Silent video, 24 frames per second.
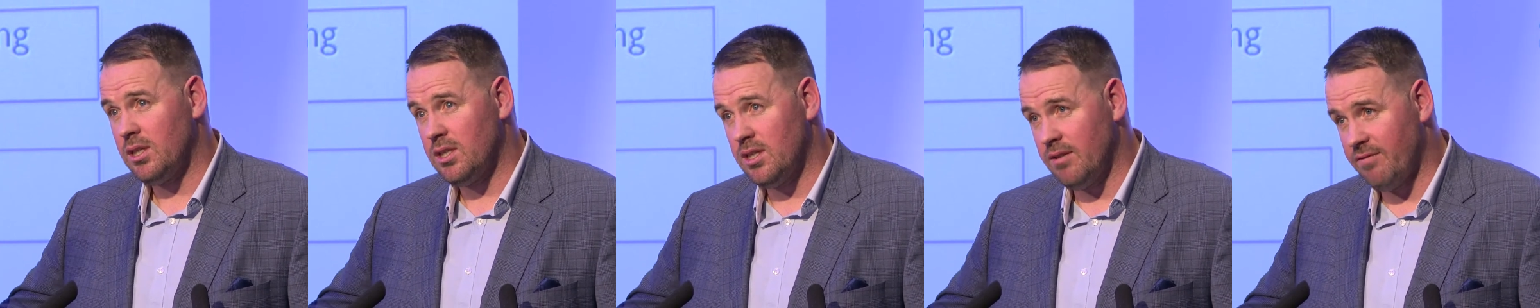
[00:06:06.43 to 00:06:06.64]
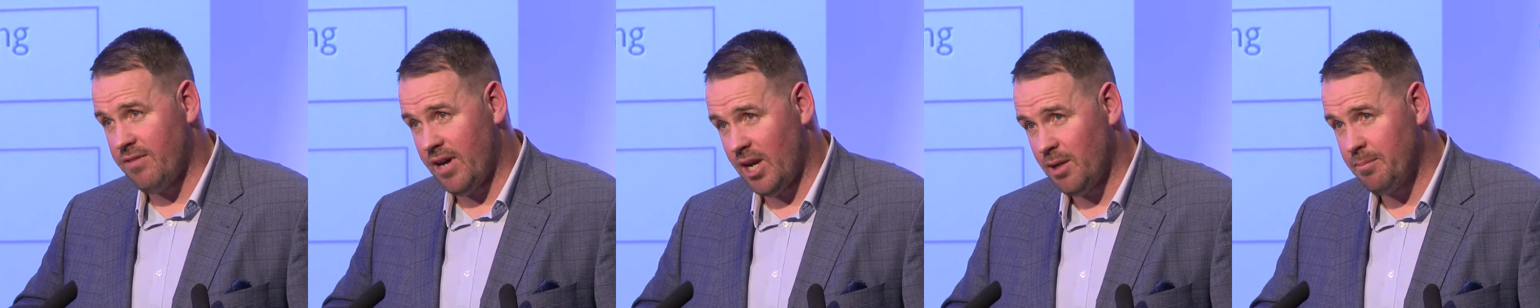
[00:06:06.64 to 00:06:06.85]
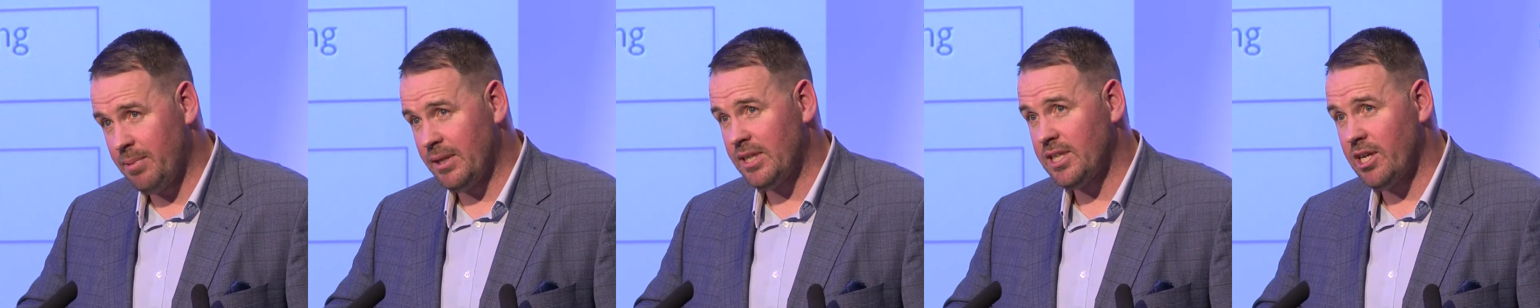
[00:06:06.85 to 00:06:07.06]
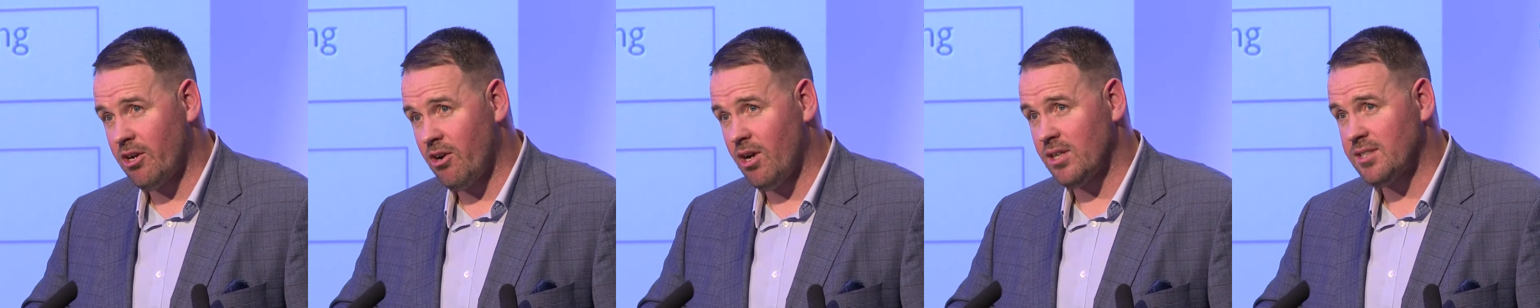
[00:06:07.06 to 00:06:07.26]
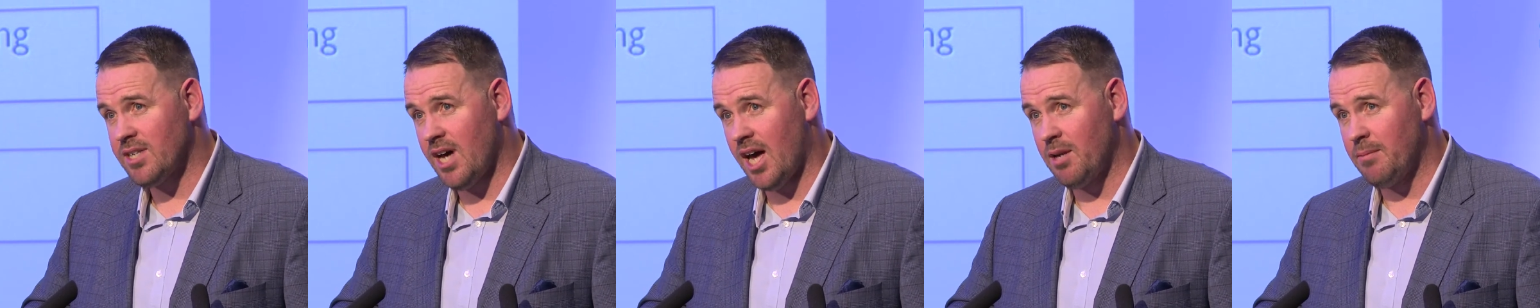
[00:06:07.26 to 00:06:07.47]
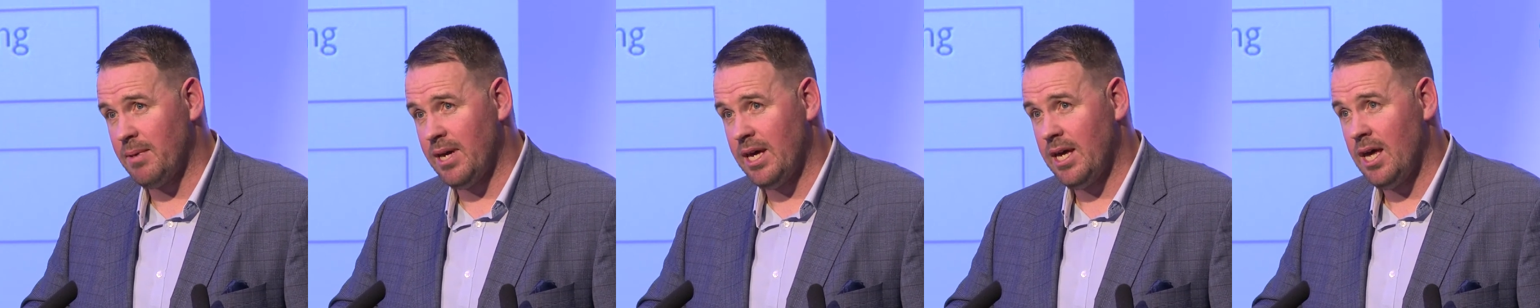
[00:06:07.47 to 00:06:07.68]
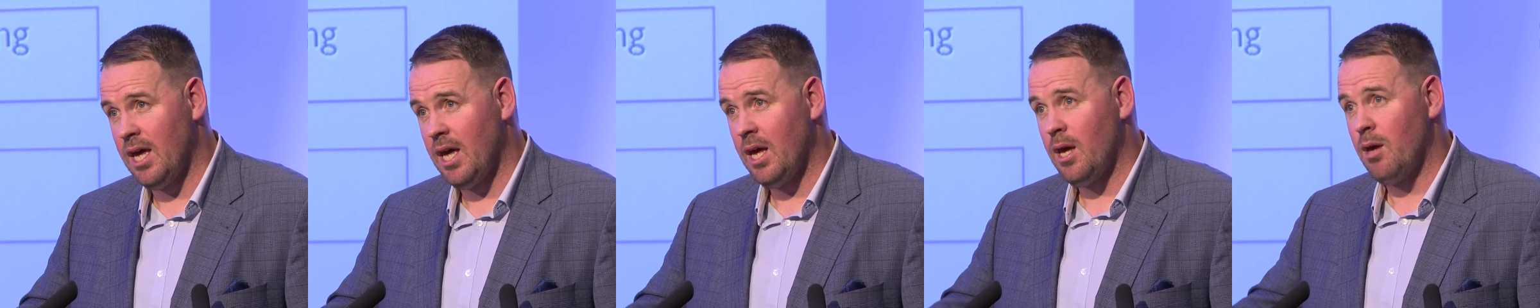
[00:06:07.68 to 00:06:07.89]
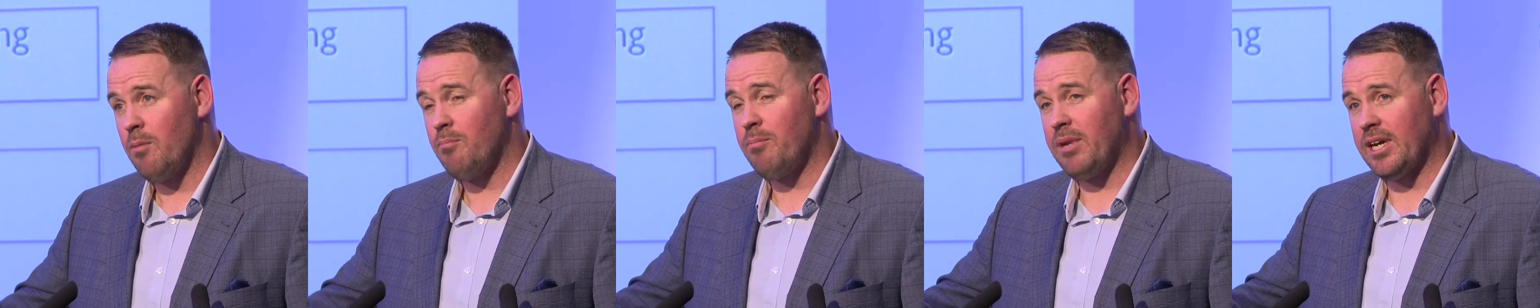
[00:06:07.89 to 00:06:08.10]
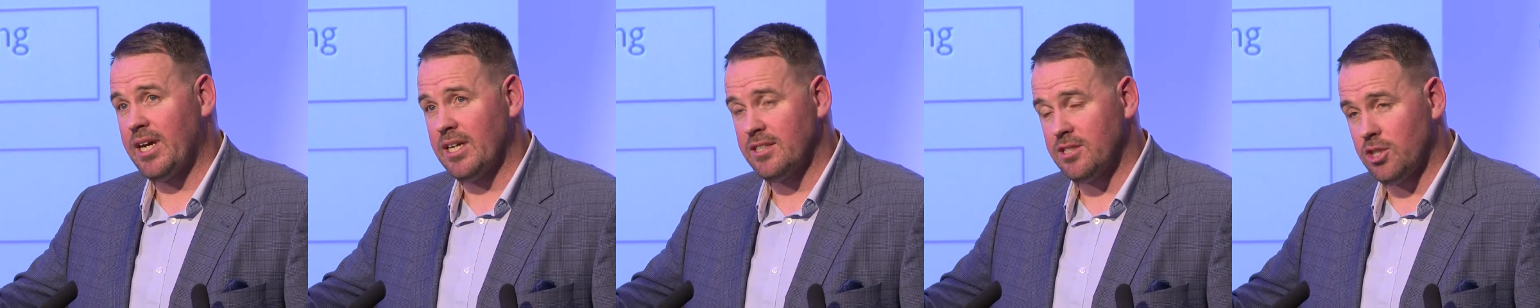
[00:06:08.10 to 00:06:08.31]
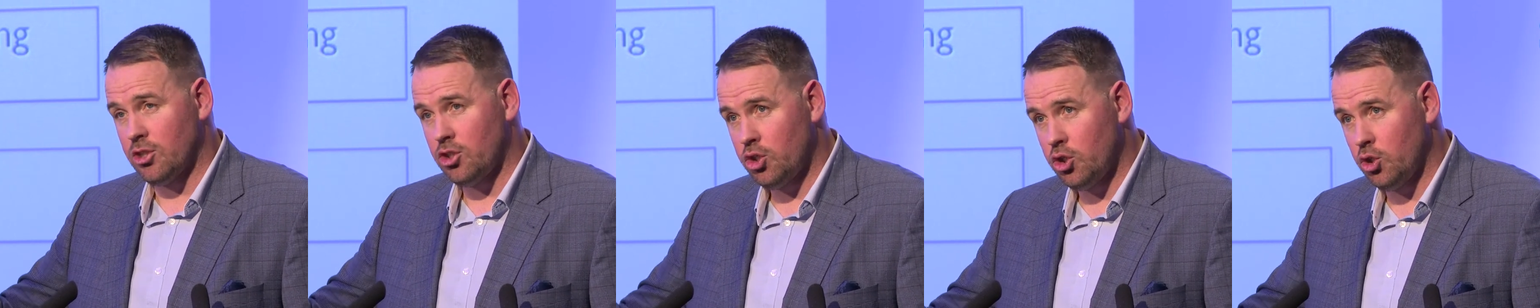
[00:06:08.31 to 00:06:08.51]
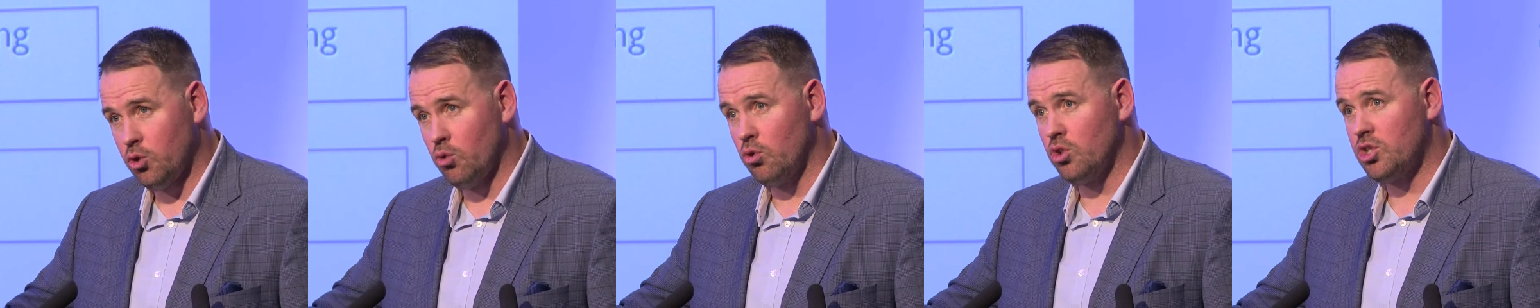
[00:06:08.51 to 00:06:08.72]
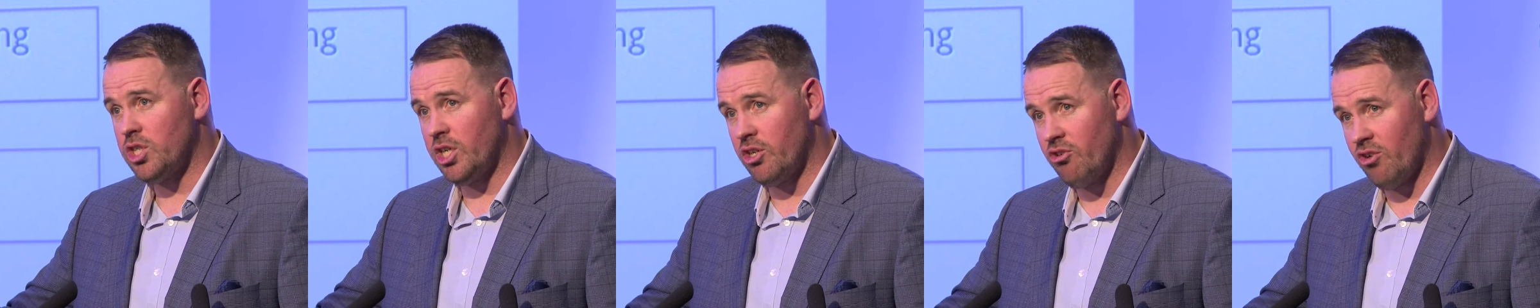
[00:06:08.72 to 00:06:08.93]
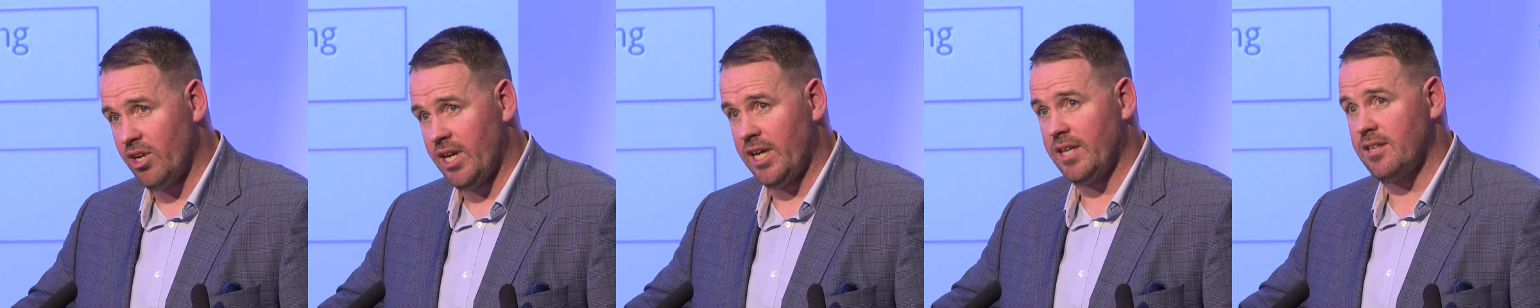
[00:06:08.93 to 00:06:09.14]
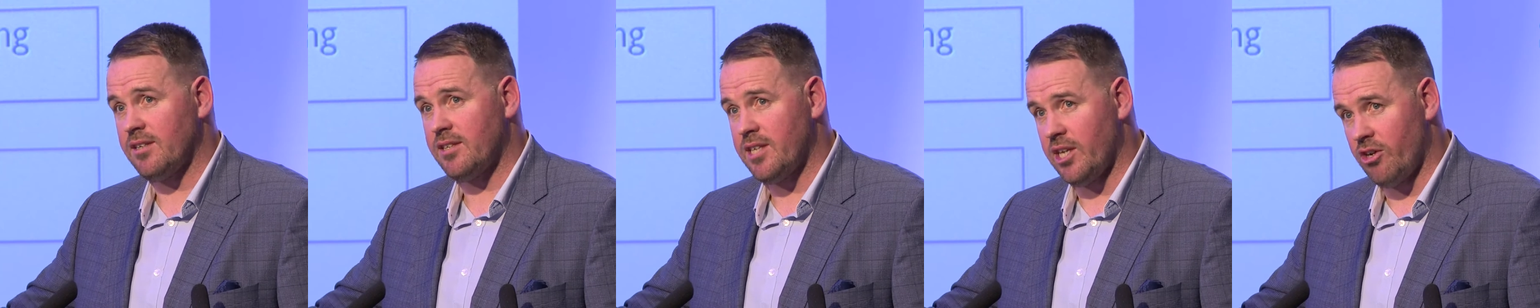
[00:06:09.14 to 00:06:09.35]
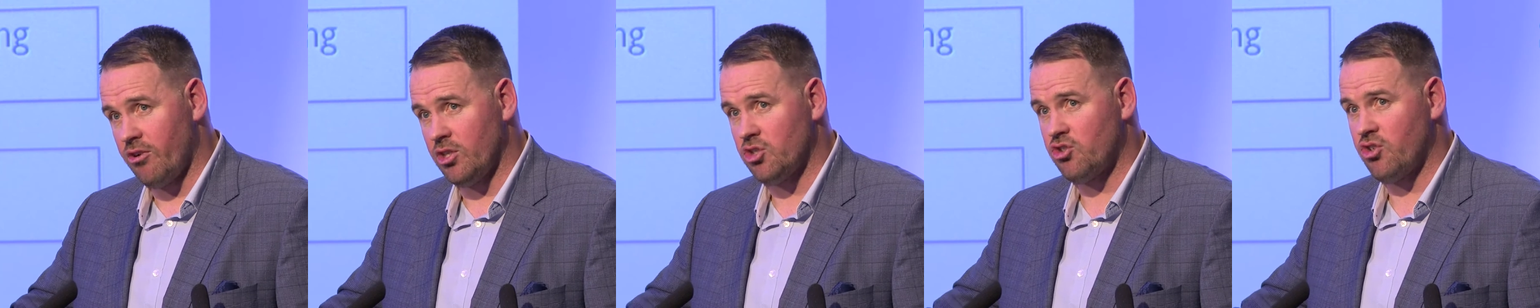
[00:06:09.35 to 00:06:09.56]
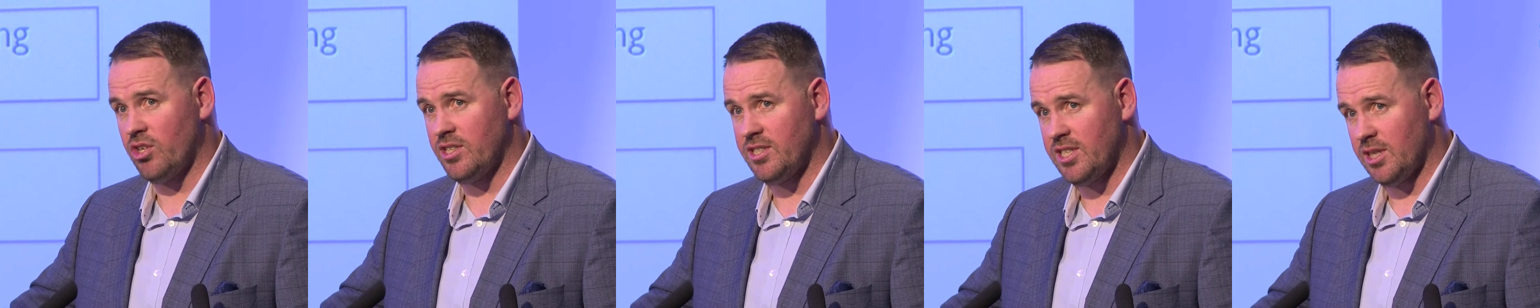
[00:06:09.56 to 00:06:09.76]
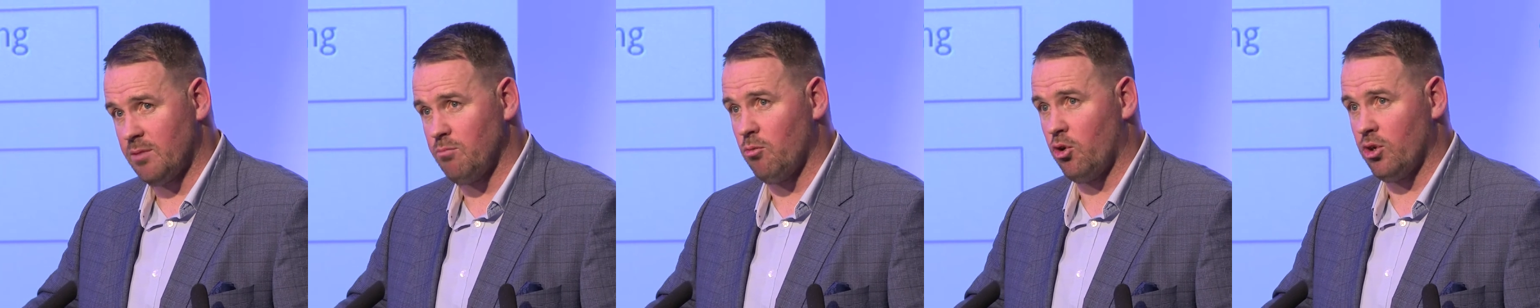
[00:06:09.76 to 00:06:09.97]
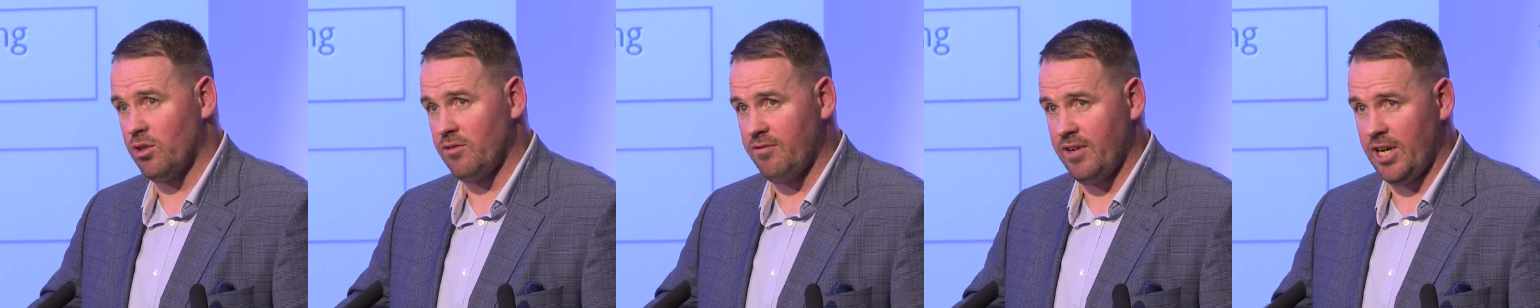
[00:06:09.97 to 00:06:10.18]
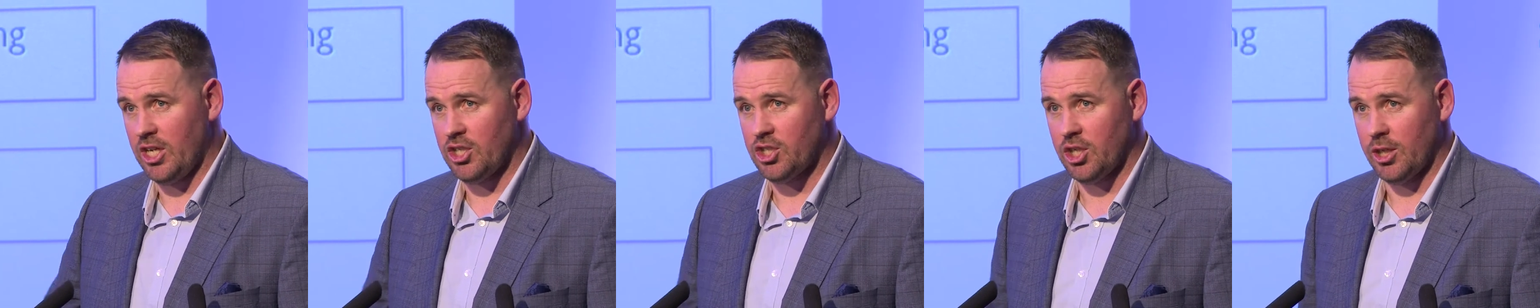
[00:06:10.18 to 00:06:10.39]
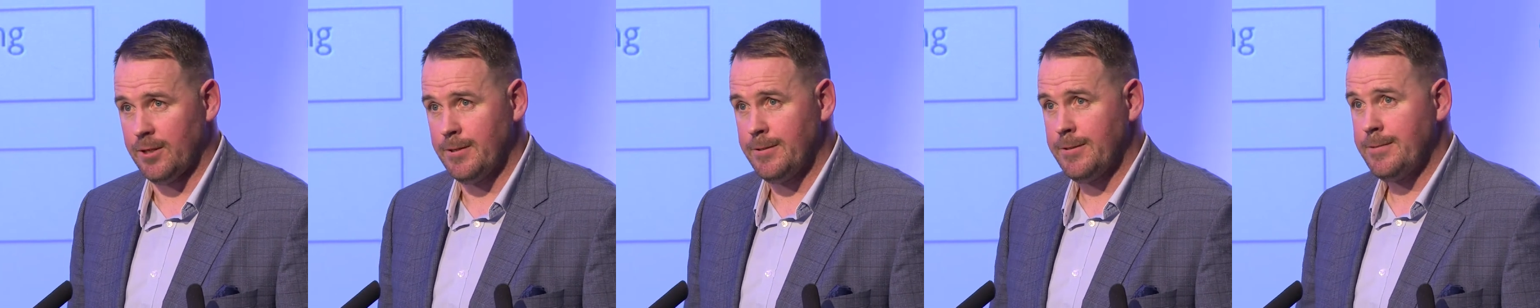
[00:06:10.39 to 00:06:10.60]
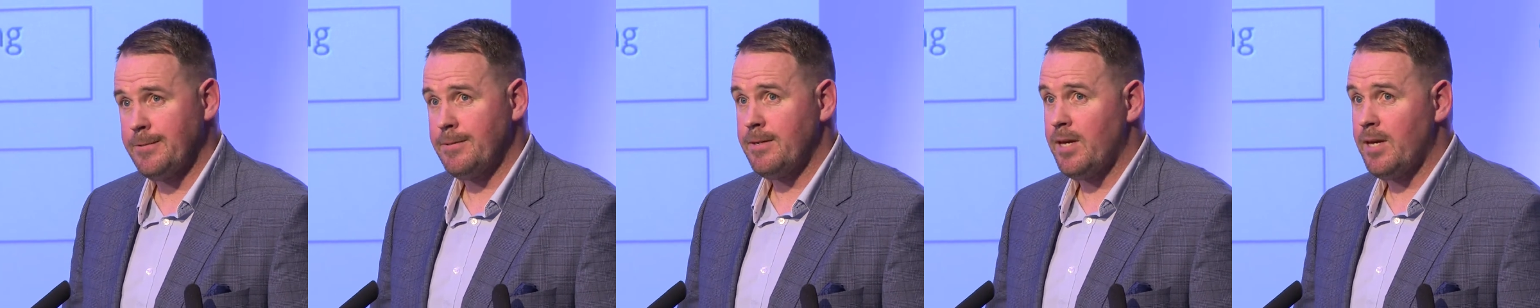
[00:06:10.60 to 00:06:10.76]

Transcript: developing their autonomy because it's hugely related to their intrinsic motivation.